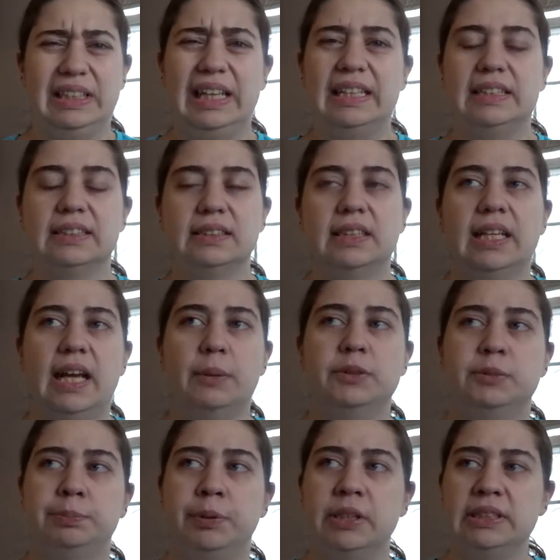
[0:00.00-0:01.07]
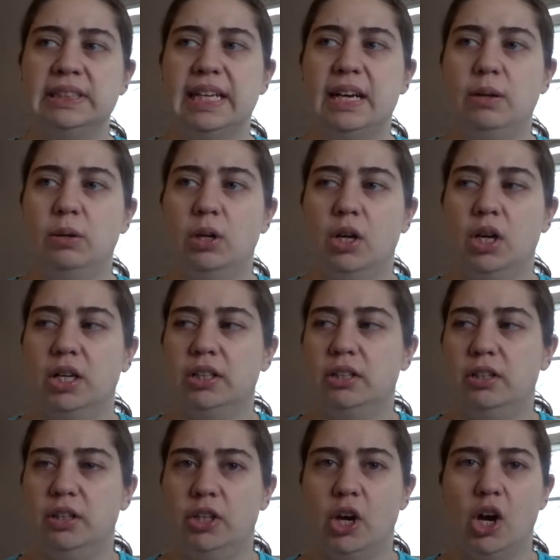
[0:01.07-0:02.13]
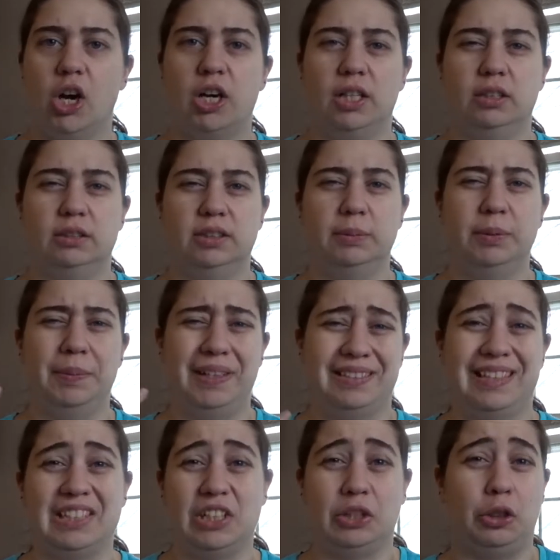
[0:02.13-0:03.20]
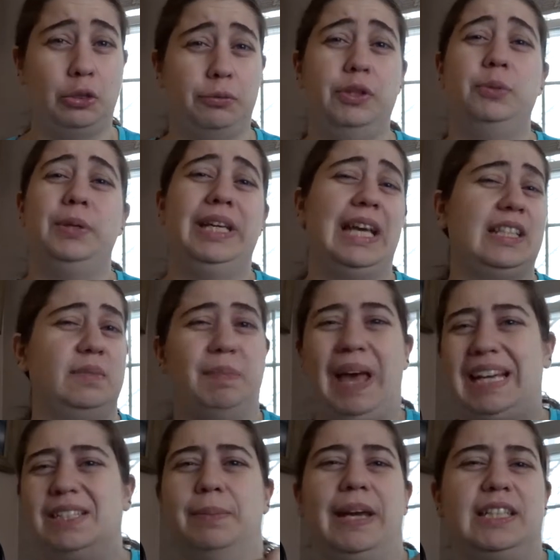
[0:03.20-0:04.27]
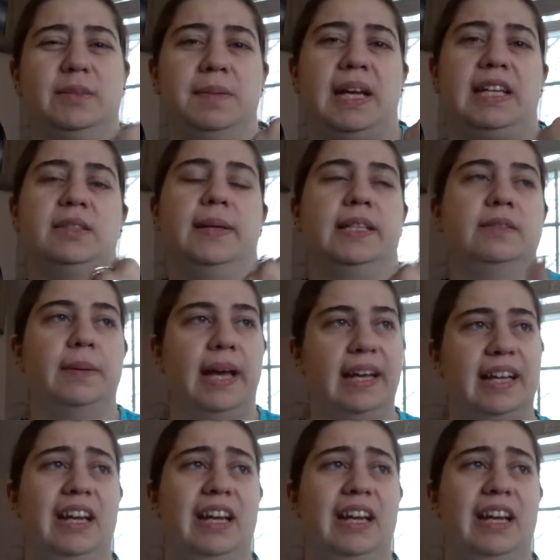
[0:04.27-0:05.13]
Like I was burnt out on yarn simply because I'd done 3 weekends back to back to back to back to back.